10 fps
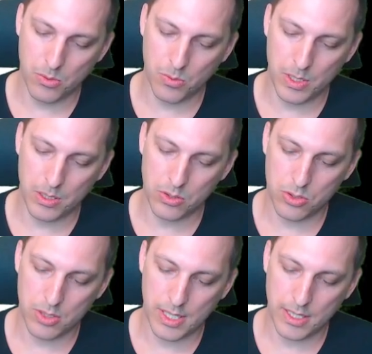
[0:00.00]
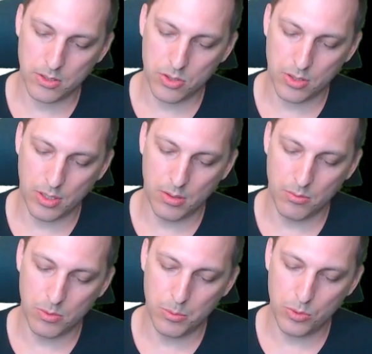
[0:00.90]
which actually
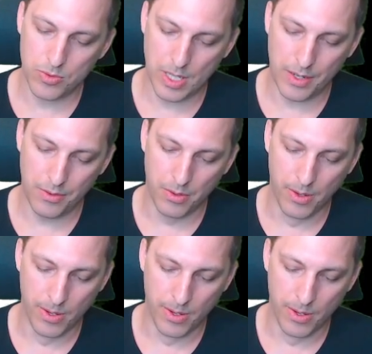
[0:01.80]
removes that.